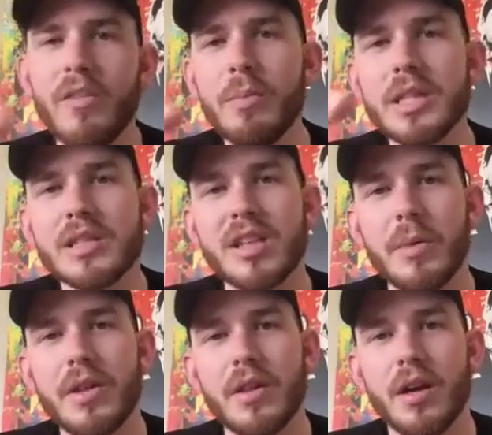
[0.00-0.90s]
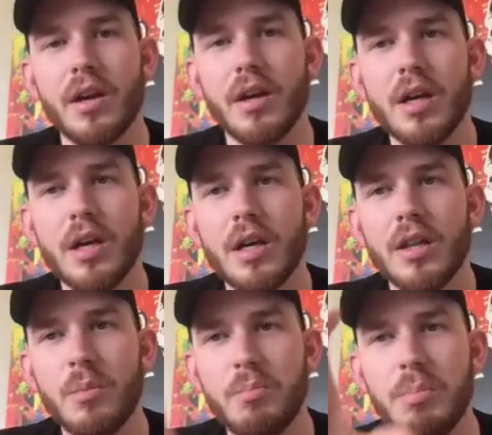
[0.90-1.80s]
been some of the
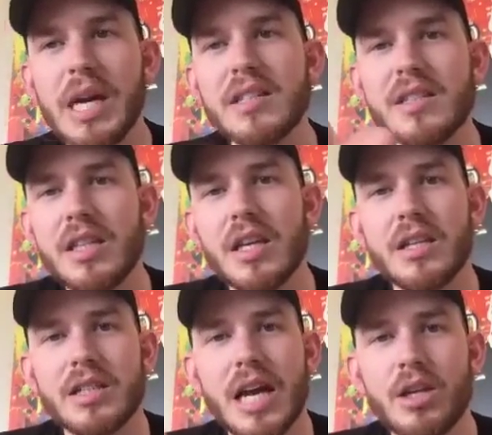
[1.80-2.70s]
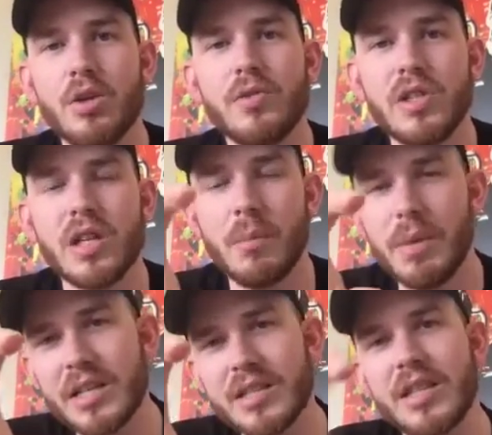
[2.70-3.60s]
biggest things that you've seen, the
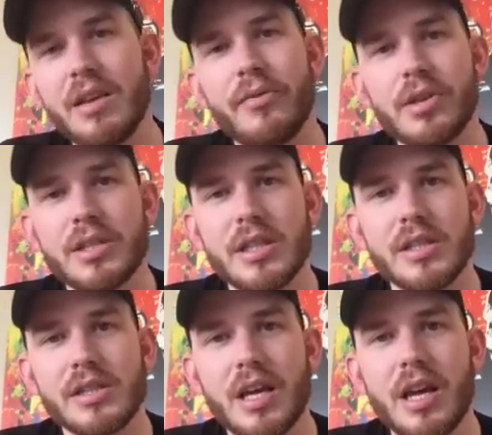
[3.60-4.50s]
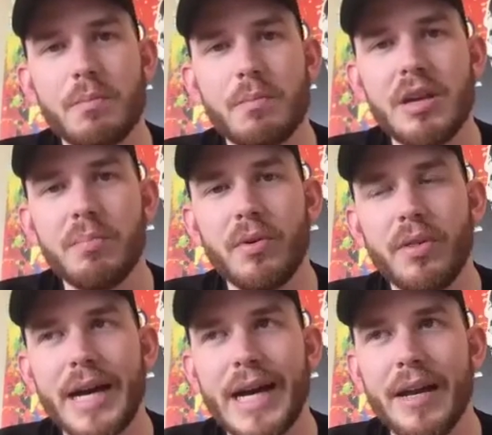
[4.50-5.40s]
biggest differences in people
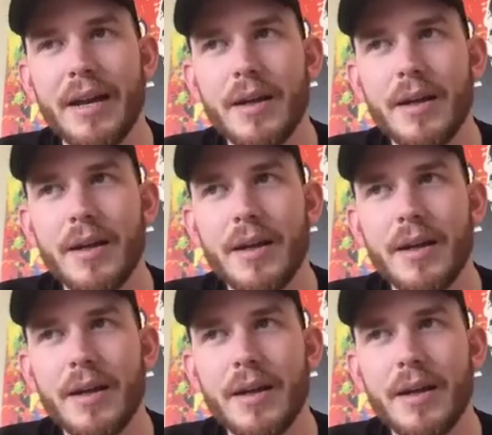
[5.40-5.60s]
that